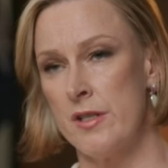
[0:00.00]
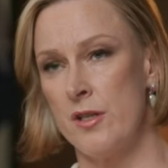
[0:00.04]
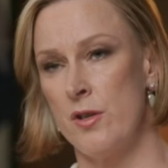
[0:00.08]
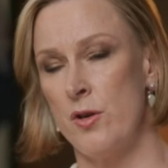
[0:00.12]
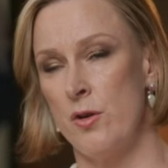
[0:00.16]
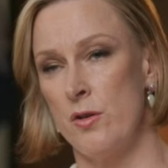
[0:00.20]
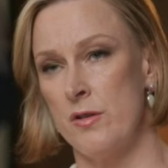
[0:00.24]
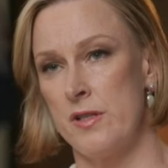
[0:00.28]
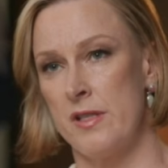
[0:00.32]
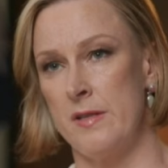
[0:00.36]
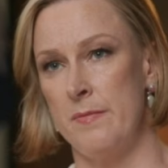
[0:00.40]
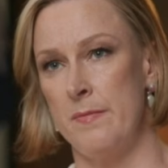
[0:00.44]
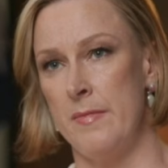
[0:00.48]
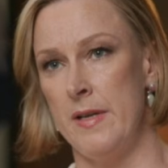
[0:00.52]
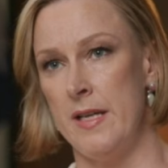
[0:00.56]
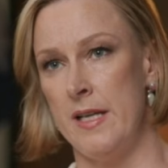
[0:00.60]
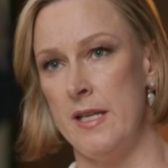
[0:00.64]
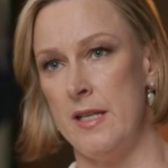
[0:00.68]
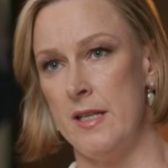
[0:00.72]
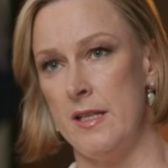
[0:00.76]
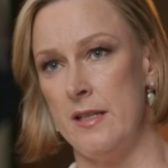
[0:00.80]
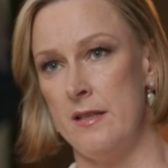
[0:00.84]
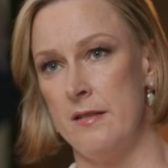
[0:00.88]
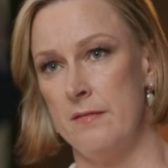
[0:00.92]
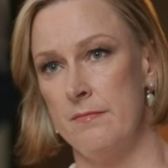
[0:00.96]
it cost
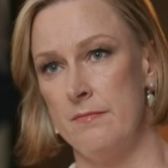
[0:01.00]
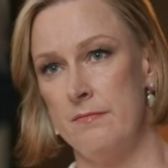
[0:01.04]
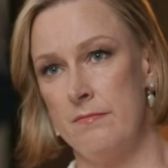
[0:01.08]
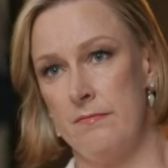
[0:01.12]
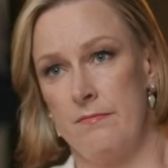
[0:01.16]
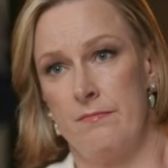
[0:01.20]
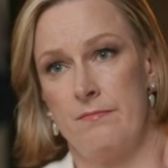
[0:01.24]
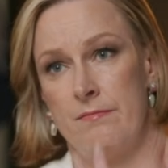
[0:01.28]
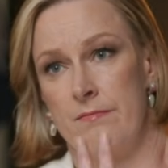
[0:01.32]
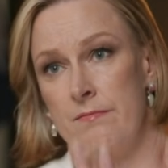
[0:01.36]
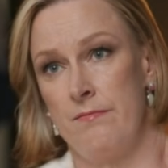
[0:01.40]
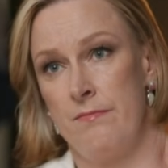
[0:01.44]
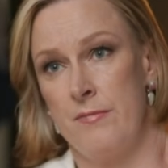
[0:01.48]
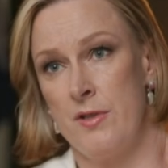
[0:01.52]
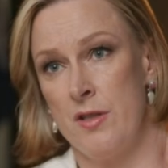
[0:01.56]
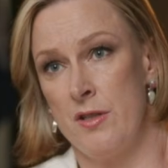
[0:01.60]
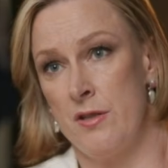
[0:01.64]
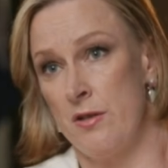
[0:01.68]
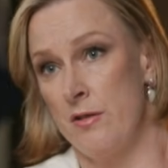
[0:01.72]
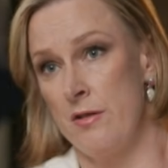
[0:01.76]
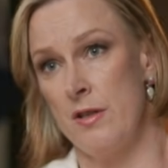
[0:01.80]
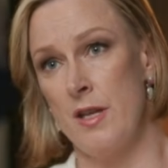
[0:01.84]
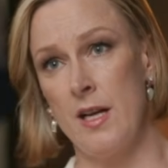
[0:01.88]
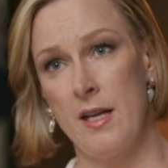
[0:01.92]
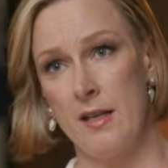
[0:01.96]
me to
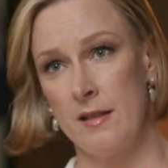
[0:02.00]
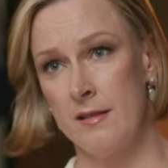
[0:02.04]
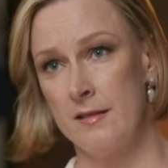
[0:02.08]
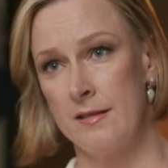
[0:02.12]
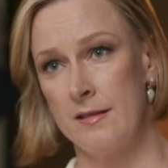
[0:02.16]
do that?